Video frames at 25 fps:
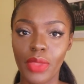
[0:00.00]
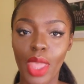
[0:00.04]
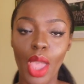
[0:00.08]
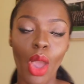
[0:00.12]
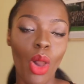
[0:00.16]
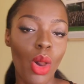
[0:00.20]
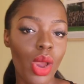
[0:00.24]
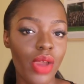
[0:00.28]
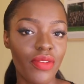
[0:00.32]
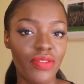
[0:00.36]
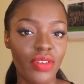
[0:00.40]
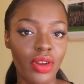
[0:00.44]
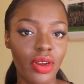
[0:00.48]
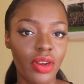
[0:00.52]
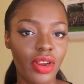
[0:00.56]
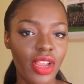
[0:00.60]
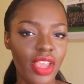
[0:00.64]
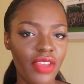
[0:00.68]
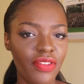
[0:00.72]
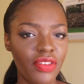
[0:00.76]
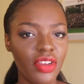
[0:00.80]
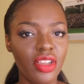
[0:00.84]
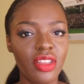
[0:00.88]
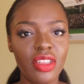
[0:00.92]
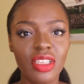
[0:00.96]
However,
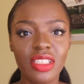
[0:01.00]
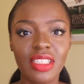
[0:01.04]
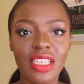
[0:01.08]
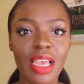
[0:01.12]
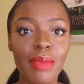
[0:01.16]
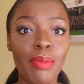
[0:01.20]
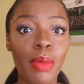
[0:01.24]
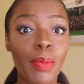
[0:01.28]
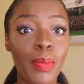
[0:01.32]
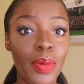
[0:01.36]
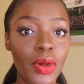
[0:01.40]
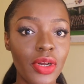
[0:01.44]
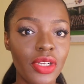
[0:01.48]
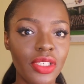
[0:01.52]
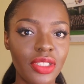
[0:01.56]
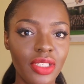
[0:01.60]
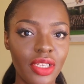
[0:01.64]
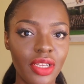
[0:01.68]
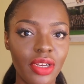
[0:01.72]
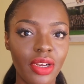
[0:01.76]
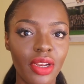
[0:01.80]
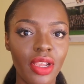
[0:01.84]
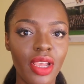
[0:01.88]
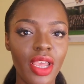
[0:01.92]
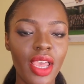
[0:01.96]
if you're the type of
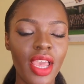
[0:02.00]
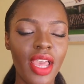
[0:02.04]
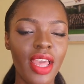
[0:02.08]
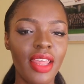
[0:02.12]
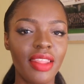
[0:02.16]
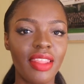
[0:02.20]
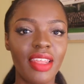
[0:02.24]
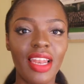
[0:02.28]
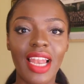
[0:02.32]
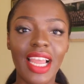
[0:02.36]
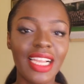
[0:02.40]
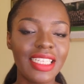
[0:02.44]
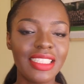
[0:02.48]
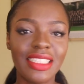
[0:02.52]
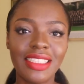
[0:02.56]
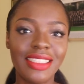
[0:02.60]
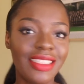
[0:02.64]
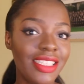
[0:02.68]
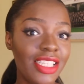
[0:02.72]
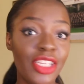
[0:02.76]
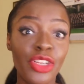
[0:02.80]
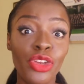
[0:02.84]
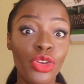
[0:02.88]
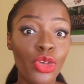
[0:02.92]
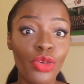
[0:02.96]
person that likes to
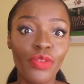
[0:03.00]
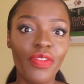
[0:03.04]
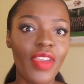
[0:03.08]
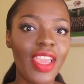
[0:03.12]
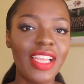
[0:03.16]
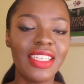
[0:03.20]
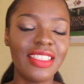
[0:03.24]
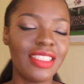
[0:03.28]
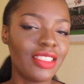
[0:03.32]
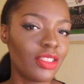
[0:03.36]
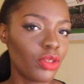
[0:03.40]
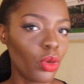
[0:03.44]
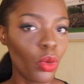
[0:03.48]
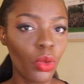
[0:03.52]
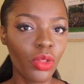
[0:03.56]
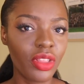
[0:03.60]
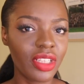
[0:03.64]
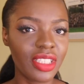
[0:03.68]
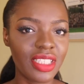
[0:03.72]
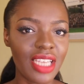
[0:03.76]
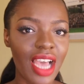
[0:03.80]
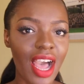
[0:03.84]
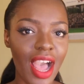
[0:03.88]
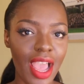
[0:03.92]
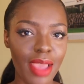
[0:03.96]
see new faces all
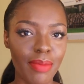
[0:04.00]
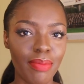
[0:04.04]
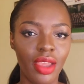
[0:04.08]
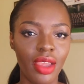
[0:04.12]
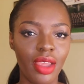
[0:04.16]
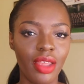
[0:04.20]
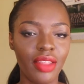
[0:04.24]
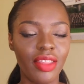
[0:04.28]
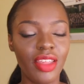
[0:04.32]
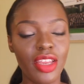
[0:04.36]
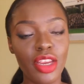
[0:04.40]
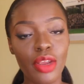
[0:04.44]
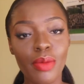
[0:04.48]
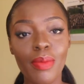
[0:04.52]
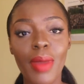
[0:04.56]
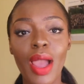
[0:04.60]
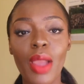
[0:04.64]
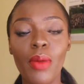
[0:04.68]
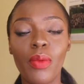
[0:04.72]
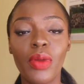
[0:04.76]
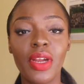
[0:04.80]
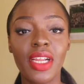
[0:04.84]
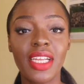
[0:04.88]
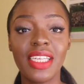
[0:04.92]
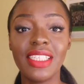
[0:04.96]
the time, then you
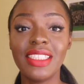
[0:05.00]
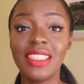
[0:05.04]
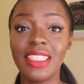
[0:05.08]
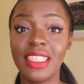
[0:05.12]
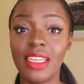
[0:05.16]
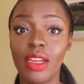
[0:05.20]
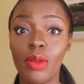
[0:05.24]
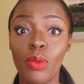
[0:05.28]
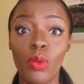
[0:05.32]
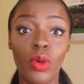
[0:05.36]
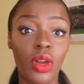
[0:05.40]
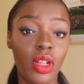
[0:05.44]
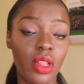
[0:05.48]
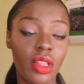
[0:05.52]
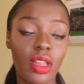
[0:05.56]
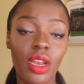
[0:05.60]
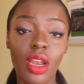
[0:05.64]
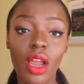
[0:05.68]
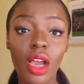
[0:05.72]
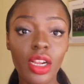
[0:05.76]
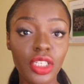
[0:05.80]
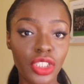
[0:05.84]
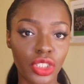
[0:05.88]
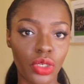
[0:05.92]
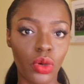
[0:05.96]
might want to consider one of the
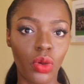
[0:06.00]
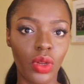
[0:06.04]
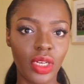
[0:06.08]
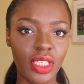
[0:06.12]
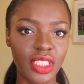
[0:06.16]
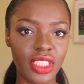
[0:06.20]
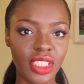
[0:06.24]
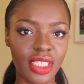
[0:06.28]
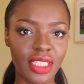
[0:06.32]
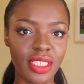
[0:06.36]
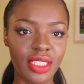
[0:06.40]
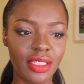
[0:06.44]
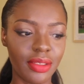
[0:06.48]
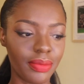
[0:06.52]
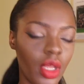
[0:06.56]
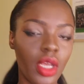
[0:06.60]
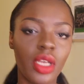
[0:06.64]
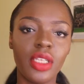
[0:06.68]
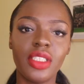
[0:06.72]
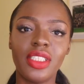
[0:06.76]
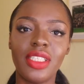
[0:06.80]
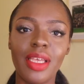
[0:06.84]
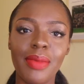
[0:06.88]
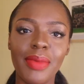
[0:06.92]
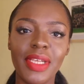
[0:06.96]
larger colleges.
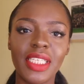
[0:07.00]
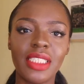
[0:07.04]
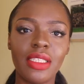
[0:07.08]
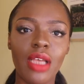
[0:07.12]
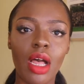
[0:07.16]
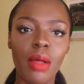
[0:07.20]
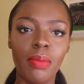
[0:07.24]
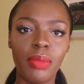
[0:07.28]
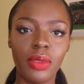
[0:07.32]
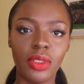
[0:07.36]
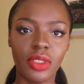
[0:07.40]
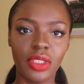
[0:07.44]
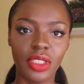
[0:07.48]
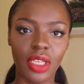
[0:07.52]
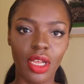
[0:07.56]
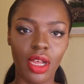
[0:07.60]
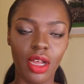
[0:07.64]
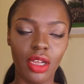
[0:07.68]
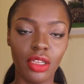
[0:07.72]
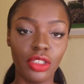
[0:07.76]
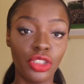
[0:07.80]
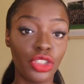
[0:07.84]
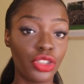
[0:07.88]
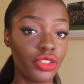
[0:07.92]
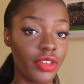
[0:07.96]
Some examples
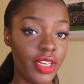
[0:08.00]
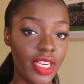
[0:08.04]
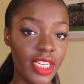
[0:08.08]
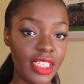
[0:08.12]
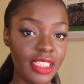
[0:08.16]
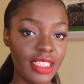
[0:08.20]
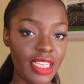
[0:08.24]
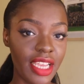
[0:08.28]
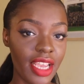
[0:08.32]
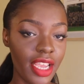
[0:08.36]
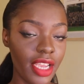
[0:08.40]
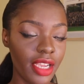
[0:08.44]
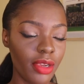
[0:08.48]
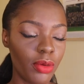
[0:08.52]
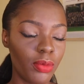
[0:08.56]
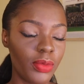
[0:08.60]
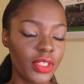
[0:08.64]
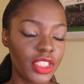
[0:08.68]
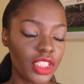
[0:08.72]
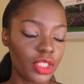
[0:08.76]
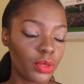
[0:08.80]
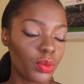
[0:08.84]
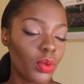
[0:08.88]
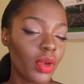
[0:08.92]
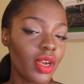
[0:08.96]
are Trinity,
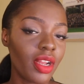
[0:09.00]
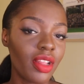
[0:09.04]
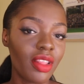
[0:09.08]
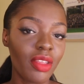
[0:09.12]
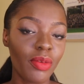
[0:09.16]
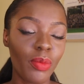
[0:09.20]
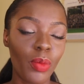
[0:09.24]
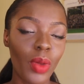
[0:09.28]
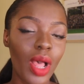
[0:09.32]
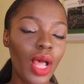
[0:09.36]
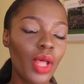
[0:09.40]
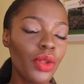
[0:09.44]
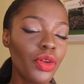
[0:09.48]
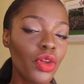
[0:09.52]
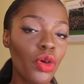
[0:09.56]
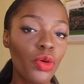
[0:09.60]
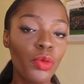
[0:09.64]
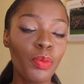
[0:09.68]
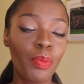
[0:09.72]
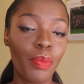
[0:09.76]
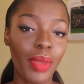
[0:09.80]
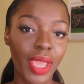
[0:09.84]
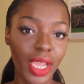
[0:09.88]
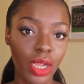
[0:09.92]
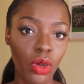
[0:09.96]
which is one of the
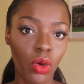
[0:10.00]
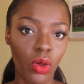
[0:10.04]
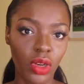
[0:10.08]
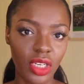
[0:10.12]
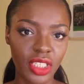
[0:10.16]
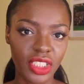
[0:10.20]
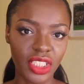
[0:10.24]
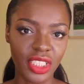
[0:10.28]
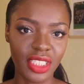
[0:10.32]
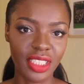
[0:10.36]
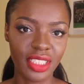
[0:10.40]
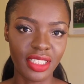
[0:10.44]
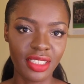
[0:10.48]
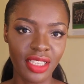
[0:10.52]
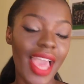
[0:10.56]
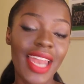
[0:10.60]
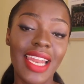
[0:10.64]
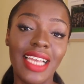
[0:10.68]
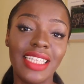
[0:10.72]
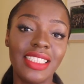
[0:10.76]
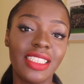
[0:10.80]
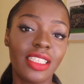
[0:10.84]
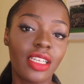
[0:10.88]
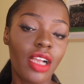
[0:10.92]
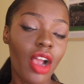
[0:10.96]
well-known big colleges and
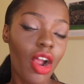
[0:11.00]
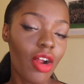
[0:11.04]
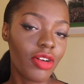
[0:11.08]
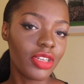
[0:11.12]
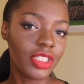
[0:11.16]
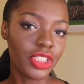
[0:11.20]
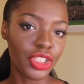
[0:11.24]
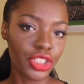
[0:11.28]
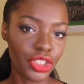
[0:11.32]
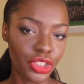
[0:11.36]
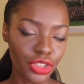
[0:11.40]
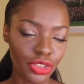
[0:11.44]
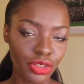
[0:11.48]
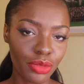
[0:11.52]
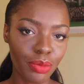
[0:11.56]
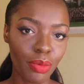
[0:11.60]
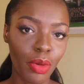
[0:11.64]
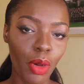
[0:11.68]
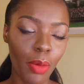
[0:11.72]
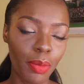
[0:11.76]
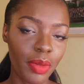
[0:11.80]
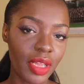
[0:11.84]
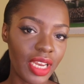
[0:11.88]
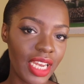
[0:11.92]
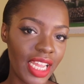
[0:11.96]
has a current student
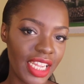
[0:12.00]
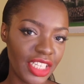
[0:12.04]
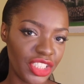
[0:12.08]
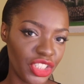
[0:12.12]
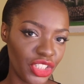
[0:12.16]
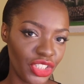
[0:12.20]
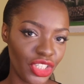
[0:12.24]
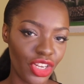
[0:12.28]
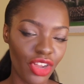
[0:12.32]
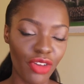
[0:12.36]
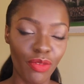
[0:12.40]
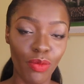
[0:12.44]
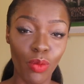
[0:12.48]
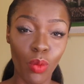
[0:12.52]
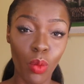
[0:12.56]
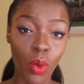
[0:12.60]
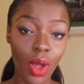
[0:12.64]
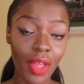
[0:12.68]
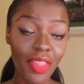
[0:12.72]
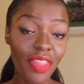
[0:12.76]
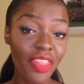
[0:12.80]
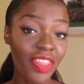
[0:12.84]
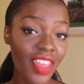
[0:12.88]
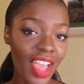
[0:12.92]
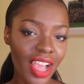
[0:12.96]
population of
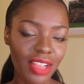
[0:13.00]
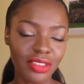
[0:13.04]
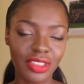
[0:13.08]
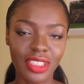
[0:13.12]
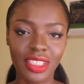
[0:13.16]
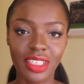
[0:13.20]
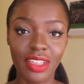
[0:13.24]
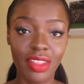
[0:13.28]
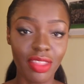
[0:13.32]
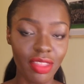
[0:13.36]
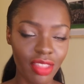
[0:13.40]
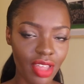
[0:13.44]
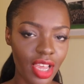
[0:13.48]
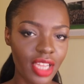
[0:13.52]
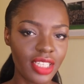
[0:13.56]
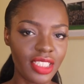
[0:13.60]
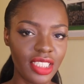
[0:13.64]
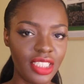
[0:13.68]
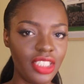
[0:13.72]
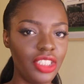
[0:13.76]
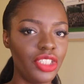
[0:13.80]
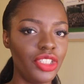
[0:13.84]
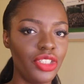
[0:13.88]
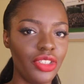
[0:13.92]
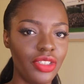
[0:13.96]

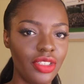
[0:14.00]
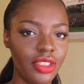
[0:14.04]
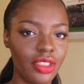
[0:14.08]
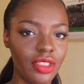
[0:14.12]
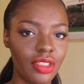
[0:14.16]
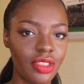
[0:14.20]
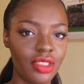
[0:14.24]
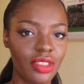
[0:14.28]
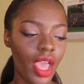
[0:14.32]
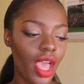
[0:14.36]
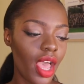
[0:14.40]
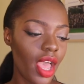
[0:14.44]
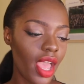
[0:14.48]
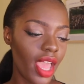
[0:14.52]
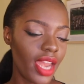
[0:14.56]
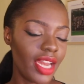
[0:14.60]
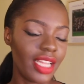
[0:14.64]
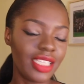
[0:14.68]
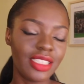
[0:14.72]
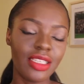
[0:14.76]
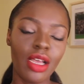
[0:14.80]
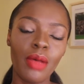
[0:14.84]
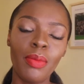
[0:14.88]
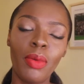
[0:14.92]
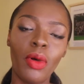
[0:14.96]
1,030 students. An
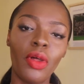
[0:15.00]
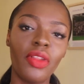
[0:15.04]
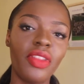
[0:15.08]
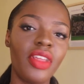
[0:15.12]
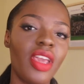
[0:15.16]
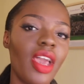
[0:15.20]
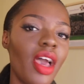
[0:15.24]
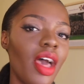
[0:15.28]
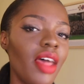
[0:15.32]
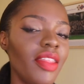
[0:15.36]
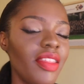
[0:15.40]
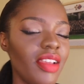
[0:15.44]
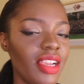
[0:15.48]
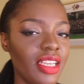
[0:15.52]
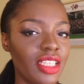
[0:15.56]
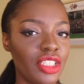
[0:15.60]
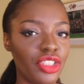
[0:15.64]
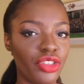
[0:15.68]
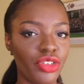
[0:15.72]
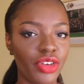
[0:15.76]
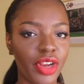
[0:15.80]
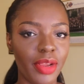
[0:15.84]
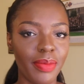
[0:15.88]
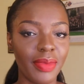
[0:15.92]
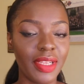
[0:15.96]
example on the other
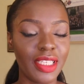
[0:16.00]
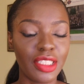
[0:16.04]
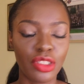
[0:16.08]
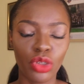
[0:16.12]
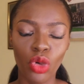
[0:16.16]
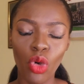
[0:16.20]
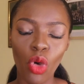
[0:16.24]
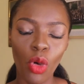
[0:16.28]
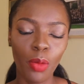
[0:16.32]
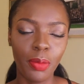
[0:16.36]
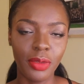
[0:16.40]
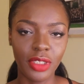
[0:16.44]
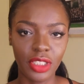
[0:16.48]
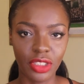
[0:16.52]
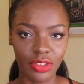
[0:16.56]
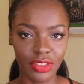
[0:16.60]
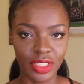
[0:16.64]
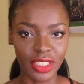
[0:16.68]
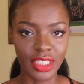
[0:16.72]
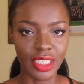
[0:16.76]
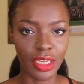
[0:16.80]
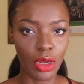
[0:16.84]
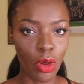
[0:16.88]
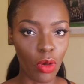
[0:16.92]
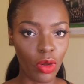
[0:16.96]
extreme is Corpus
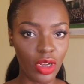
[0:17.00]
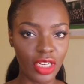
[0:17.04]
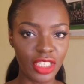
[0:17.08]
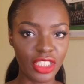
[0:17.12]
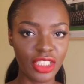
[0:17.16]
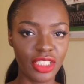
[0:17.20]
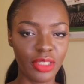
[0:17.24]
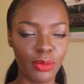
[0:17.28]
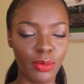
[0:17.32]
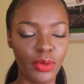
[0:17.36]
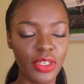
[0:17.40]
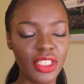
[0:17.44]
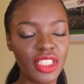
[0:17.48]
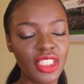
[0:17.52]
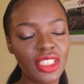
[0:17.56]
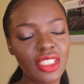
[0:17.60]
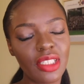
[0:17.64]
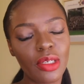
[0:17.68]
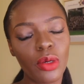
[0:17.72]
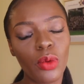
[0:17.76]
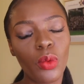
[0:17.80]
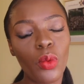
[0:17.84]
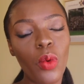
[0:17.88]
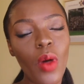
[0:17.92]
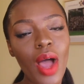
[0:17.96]
Christi College, which is
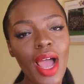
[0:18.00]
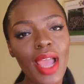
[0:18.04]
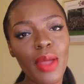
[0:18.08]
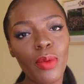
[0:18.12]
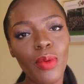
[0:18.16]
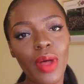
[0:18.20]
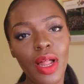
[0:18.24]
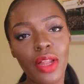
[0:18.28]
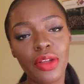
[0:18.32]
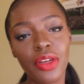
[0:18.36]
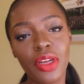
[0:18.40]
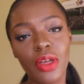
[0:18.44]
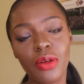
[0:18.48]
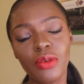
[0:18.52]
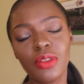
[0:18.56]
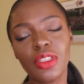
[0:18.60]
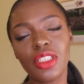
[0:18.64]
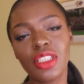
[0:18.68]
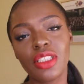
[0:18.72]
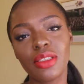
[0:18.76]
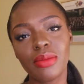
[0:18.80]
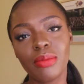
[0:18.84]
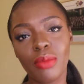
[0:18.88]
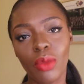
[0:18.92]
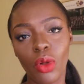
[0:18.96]
quite well-known
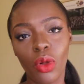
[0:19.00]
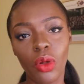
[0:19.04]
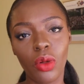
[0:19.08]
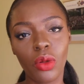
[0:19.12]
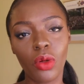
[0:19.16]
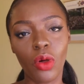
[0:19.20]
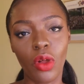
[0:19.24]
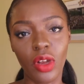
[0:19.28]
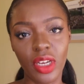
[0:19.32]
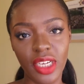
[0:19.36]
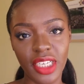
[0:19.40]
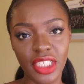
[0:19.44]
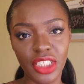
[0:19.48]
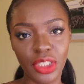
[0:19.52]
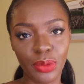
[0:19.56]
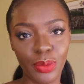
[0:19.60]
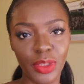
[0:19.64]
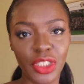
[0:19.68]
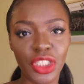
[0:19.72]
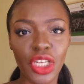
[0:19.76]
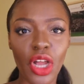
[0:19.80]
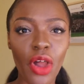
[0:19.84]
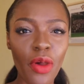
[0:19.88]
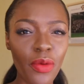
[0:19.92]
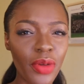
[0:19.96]
small college,
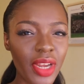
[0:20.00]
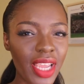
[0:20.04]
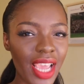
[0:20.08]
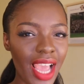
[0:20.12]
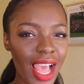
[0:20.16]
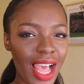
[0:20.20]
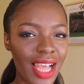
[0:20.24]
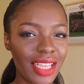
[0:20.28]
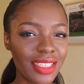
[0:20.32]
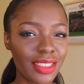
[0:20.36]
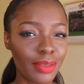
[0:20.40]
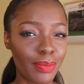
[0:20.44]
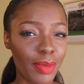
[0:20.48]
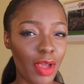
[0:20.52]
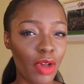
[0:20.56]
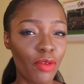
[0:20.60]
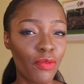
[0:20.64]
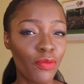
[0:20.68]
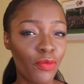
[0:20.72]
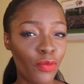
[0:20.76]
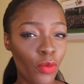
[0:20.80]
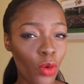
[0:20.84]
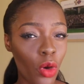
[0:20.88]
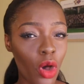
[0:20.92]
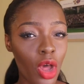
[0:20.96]
which only has about
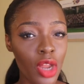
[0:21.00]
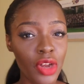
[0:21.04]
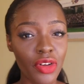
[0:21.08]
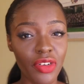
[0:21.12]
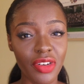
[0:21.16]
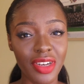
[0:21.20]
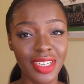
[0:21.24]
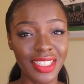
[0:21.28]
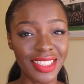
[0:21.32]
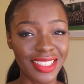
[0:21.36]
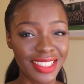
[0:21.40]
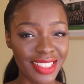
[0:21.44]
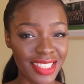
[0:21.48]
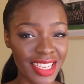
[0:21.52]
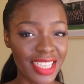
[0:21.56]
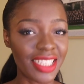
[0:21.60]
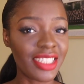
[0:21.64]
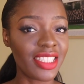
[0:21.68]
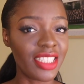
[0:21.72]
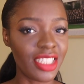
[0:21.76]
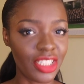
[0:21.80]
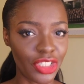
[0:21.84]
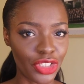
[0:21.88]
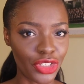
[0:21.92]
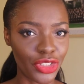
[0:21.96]

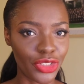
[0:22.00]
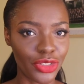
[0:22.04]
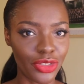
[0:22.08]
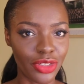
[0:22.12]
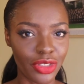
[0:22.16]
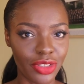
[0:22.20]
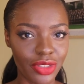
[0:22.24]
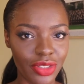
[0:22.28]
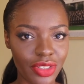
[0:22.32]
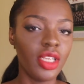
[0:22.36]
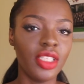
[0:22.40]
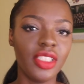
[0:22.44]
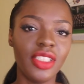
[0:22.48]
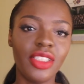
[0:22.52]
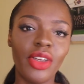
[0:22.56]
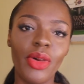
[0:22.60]
460 students.